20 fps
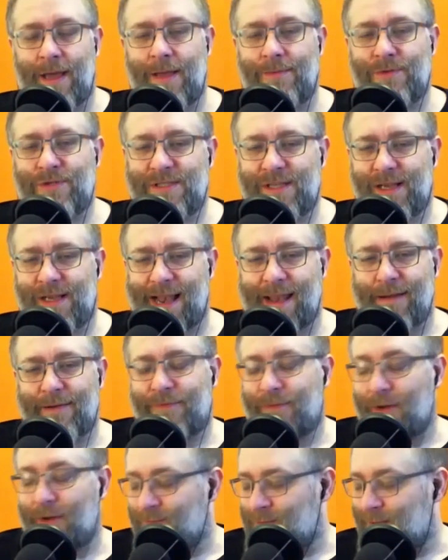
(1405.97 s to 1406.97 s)
Just to
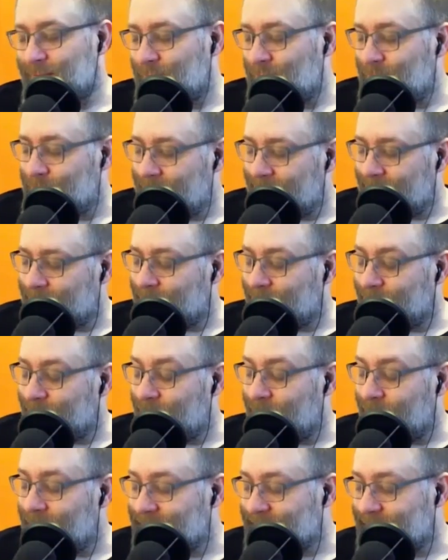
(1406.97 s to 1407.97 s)
clarify for people who may not
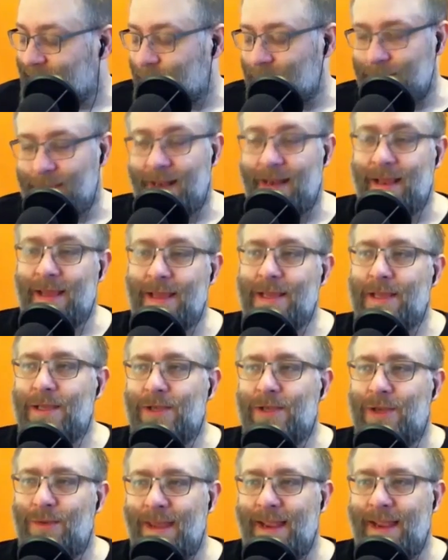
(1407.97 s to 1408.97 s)
fully understand what
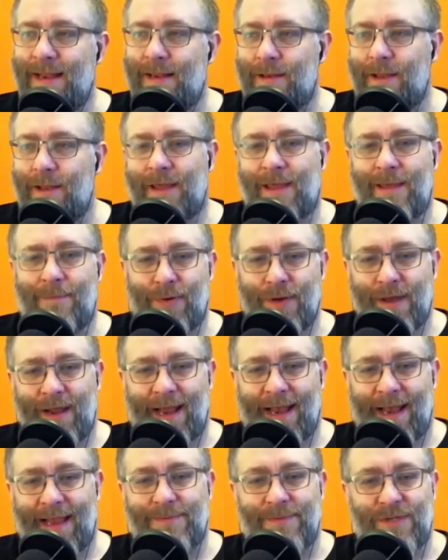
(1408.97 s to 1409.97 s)
you mean like a
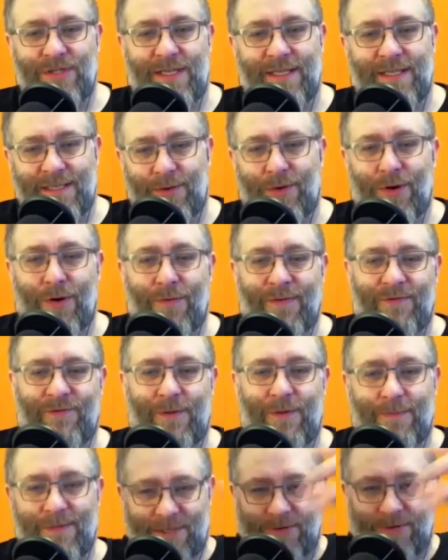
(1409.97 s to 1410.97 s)
percolator machine. So coffee
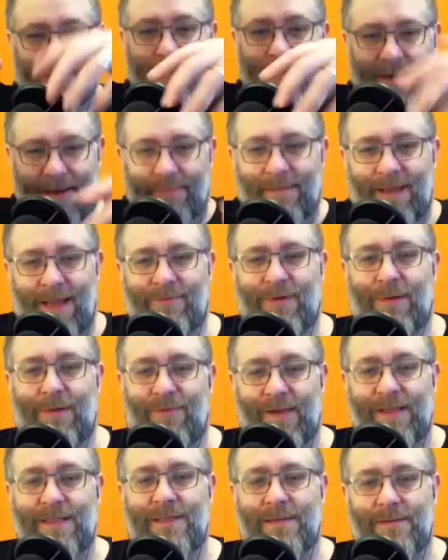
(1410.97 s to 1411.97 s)
drips through and it drip
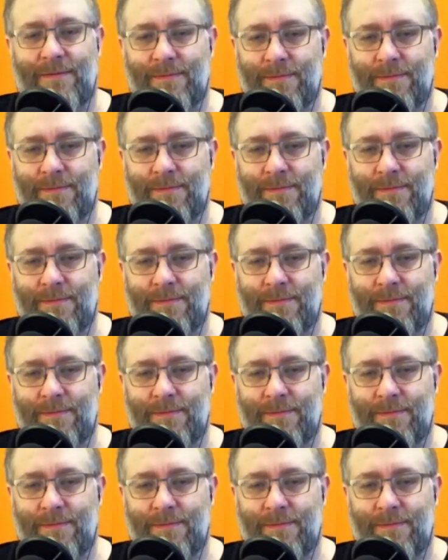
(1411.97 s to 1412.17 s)
feeds.